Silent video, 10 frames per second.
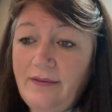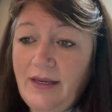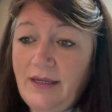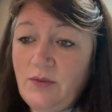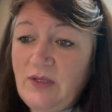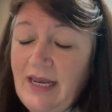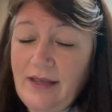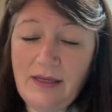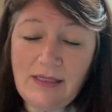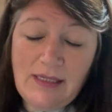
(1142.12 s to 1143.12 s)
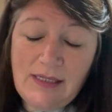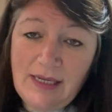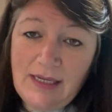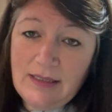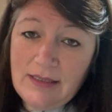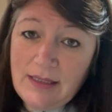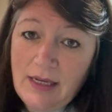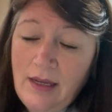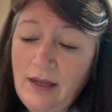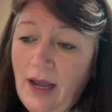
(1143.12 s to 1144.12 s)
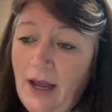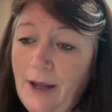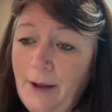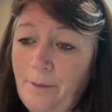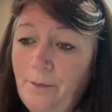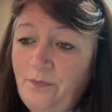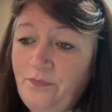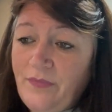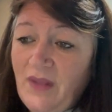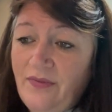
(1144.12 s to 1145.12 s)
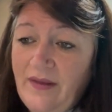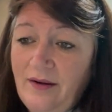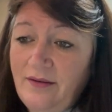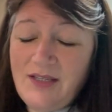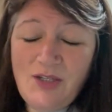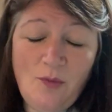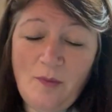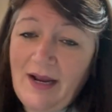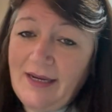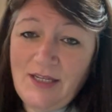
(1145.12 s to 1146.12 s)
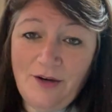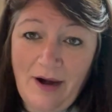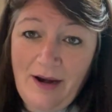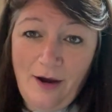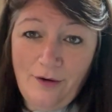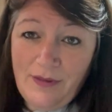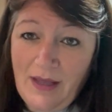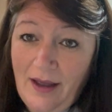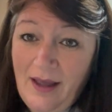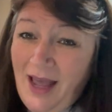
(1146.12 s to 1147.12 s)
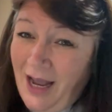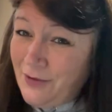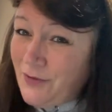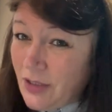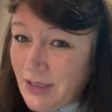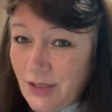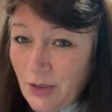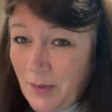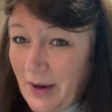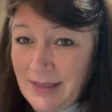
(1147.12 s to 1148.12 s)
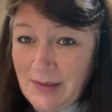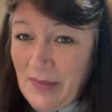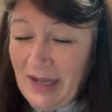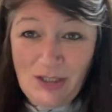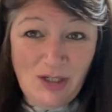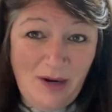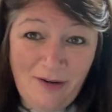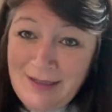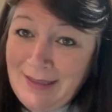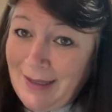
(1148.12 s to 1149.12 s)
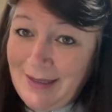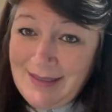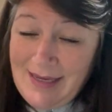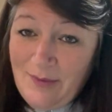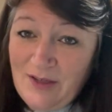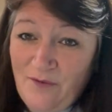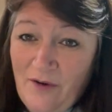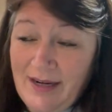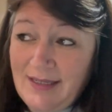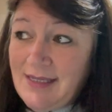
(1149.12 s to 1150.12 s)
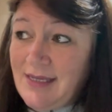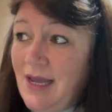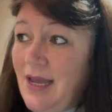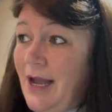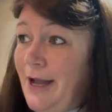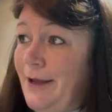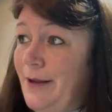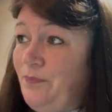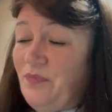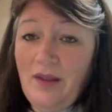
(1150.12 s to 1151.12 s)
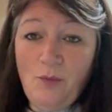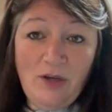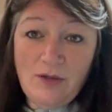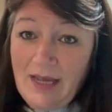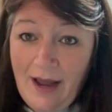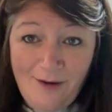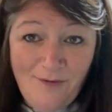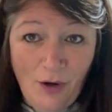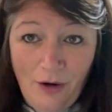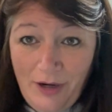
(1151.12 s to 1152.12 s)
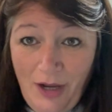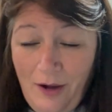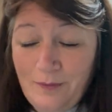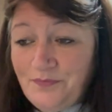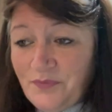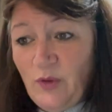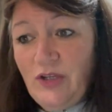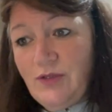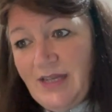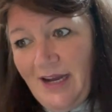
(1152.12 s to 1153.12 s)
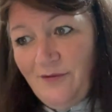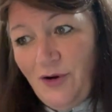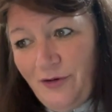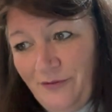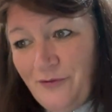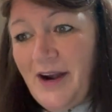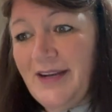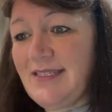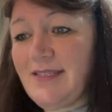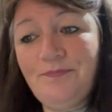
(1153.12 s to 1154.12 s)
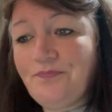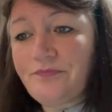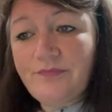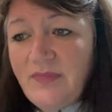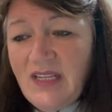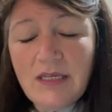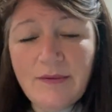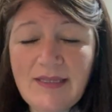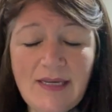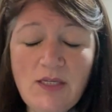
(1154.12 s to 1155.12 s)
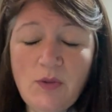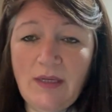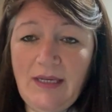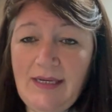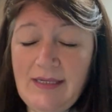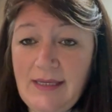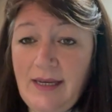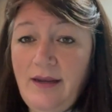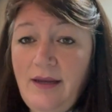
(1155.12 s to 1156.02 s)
things. We take things in tins. And then the supermarkets are great over there. And of course, the supermarkets in Belgium are exactly the same as France. We used Carrefour a lot. We use Carrefour in France. So it's really easy.